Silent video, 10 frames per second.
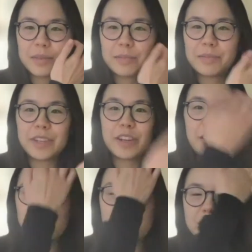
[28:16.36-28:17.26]

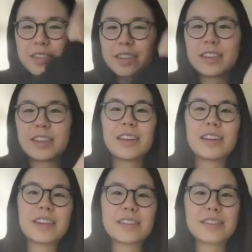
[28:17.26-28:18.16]
years in
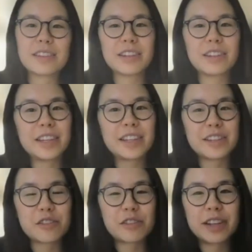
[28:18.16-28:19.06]
the
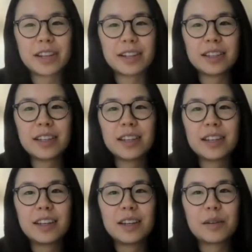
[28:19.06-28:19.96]
industry and
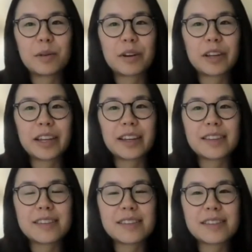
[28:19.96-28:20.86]
in working,
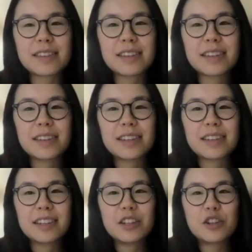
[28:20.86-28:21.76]

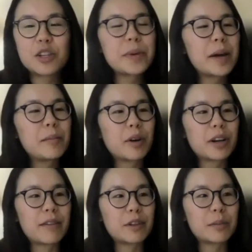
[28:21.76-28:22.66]
you just become more
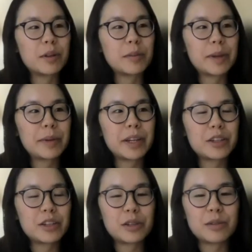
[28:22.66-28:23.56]
comfortable, maybe
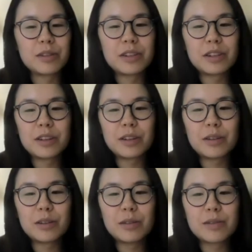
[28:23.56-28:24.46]
attuned
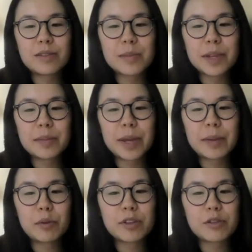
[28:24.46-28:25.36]
to some of the pain
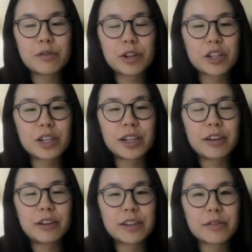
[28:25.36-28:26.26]
points or
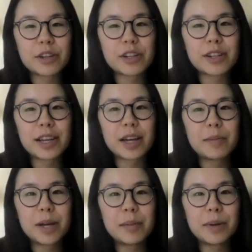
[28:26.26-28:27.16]
areas of friction that come
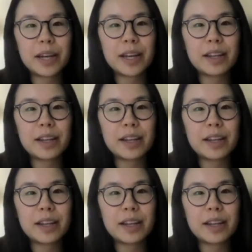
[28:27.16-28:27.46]
up. But